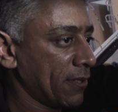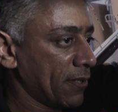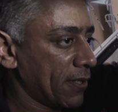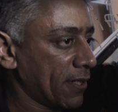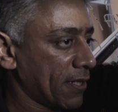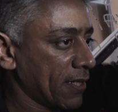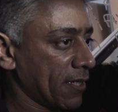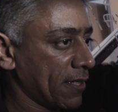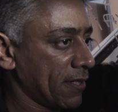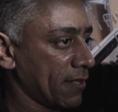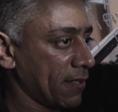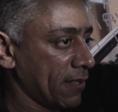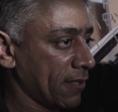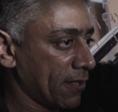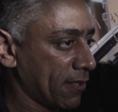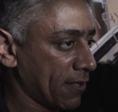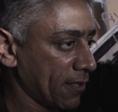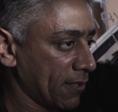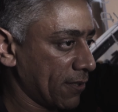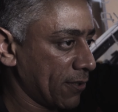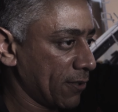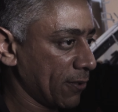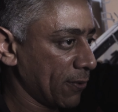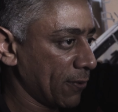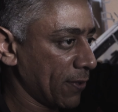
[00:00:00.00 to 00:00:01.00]
you could you
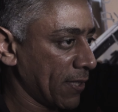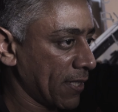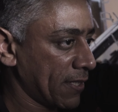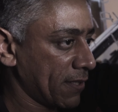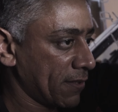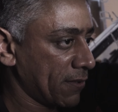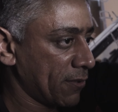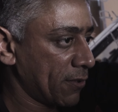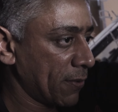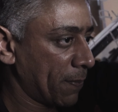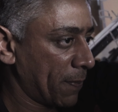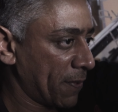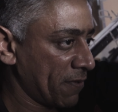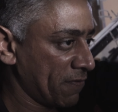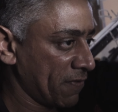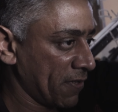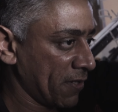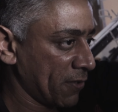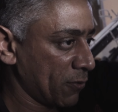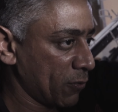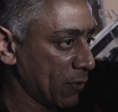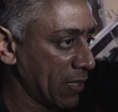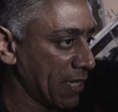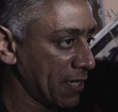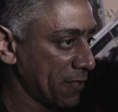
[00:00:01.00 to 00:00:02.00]
could do it to
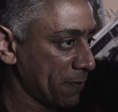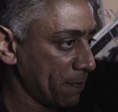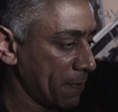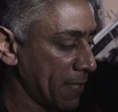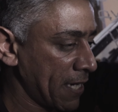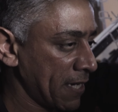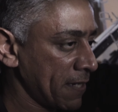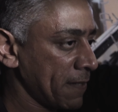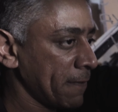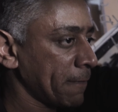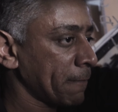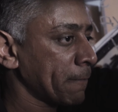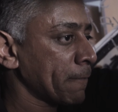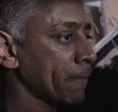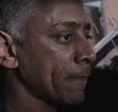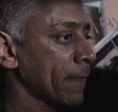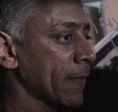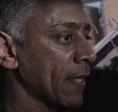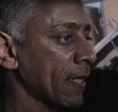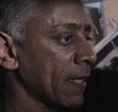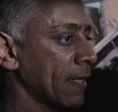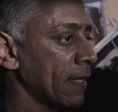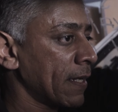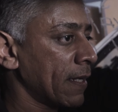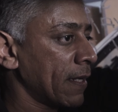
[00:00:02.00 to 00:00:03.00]
prevent wheel spin.
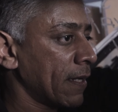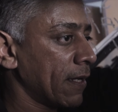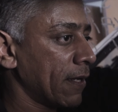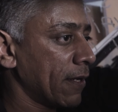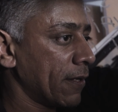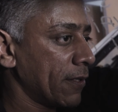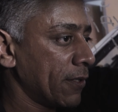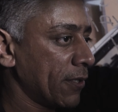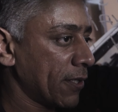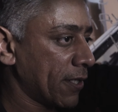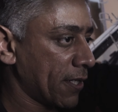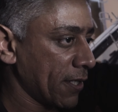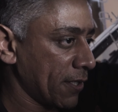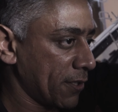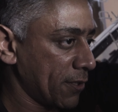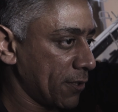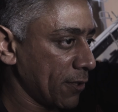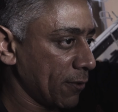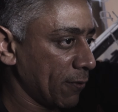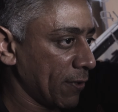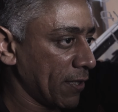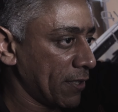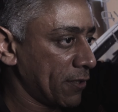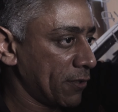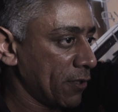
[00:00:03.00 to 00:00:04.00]
You could
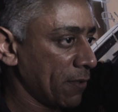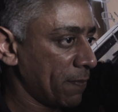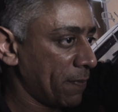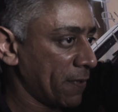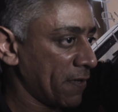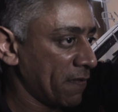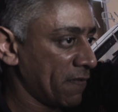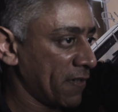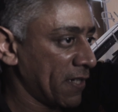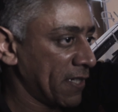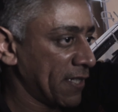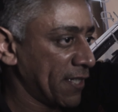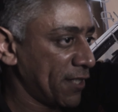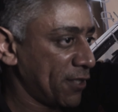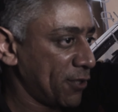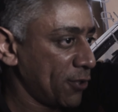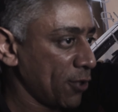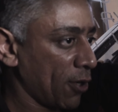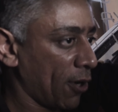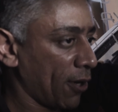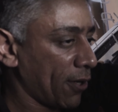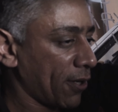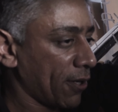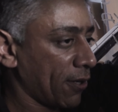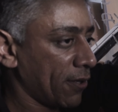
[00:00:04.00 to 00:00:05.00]
do it to prevent the
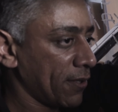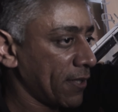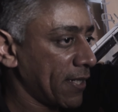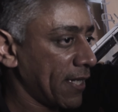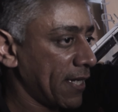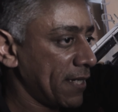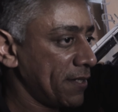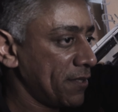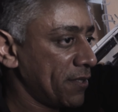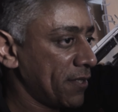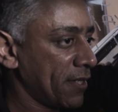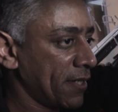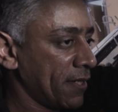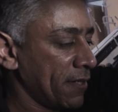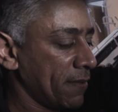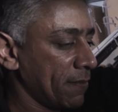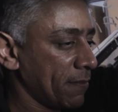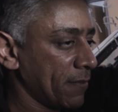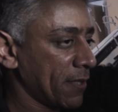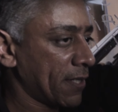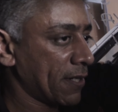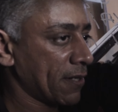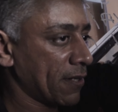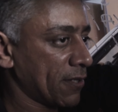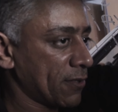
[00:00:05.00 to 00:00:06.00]
shock on the engine
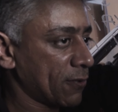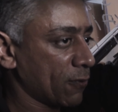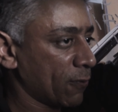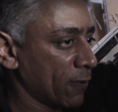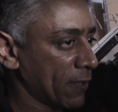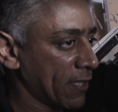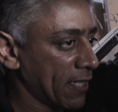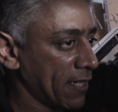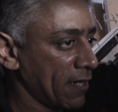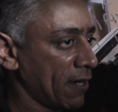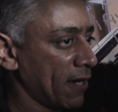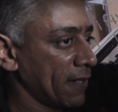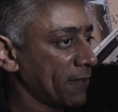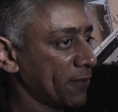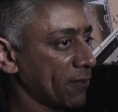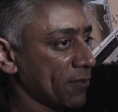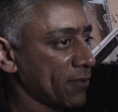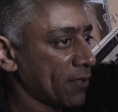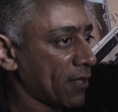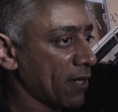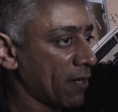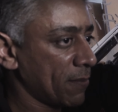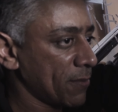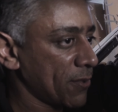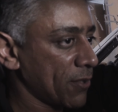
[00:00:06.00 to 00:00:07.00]
mm-hmm. because mm-hmm. when the
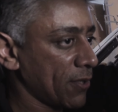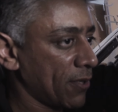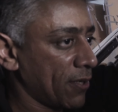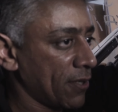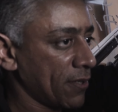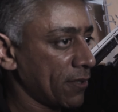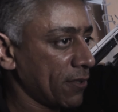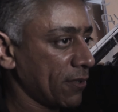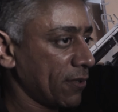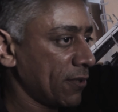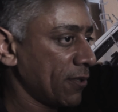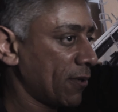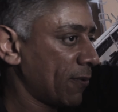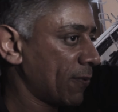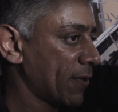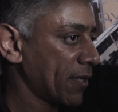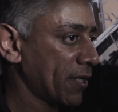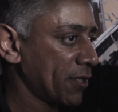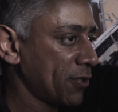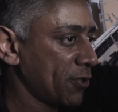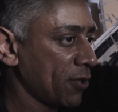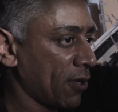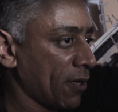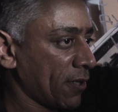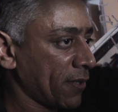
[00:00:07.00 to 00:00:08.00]
nitrous comes on, you don't
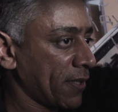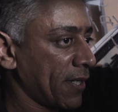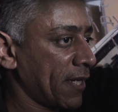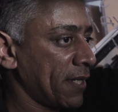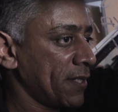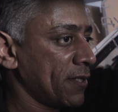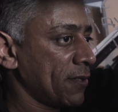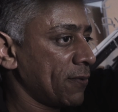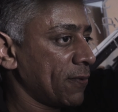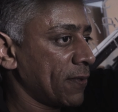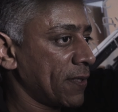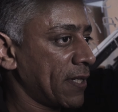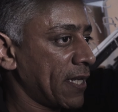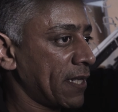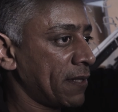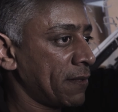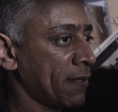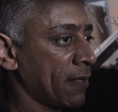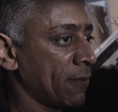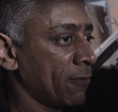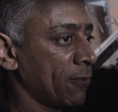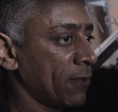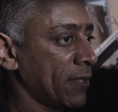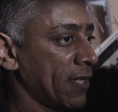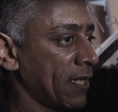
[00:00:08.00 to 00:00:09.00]
want to shock the engine with that
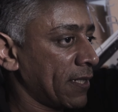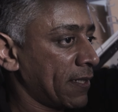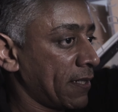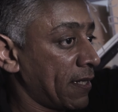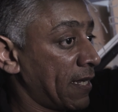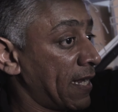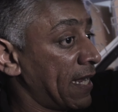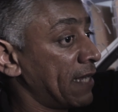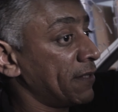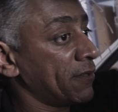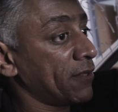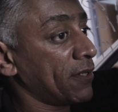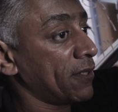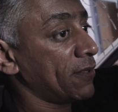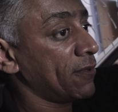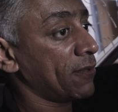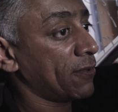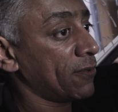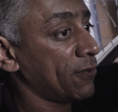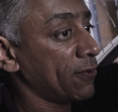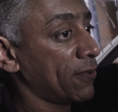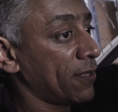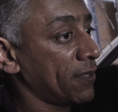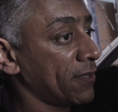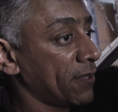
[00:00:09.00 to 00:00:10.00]
with that 100 or
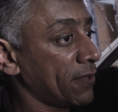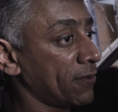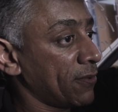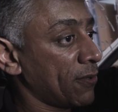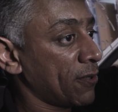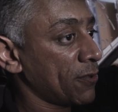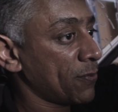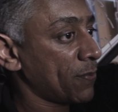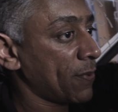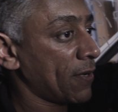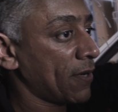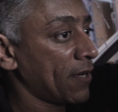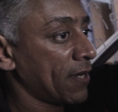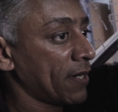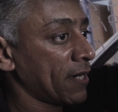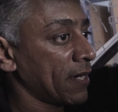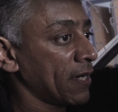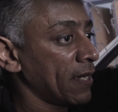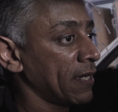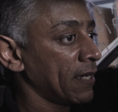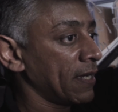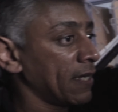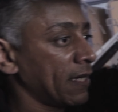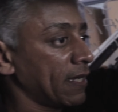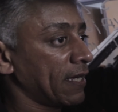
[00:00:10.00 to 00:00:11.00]
200 horsepower.
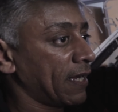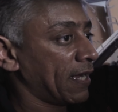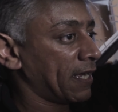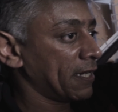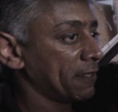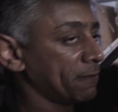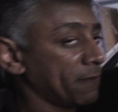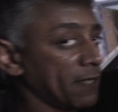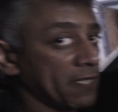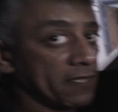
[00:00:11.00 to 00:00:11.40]
Mm-hmm. And